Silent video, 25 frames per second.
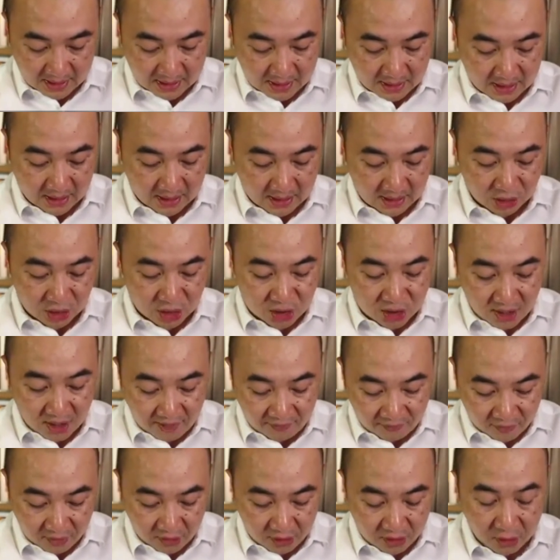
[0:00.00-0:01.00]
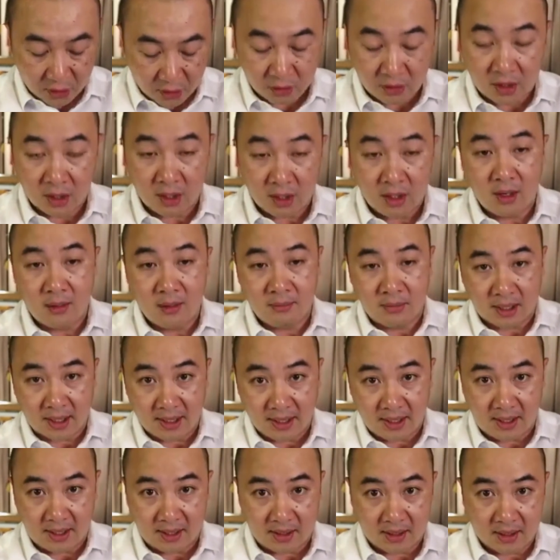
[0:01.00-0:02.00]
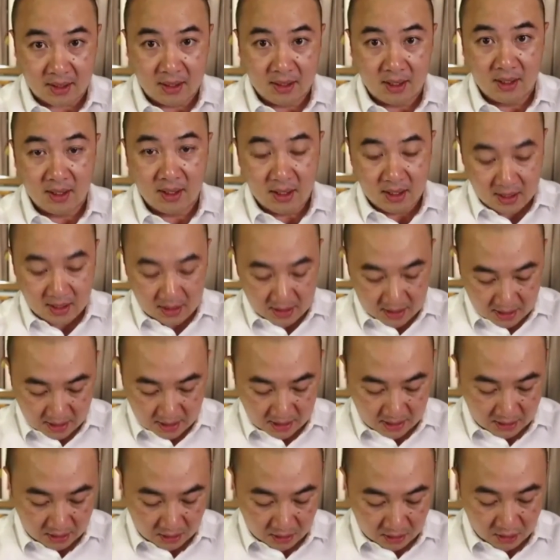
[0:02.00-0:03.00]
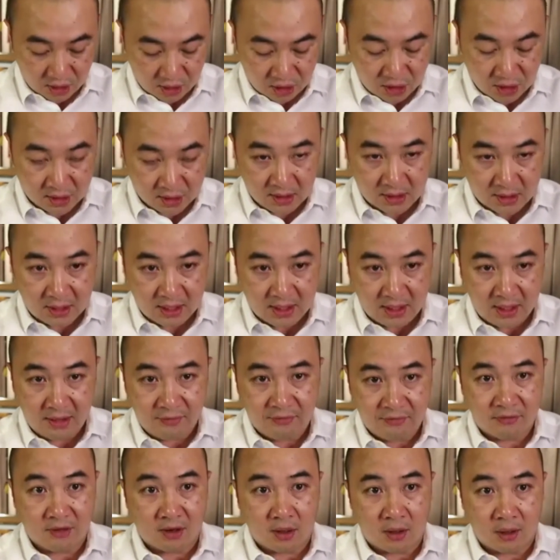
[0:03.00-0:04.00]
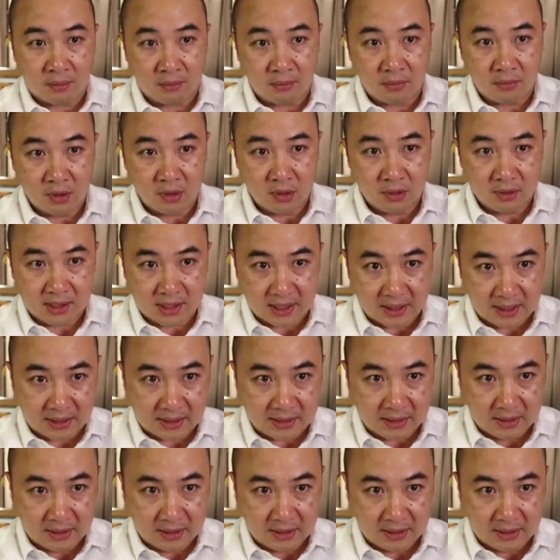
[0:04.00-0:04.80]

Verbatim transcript: Uh, Chef Luke Macann, uh, originally from New Zealand,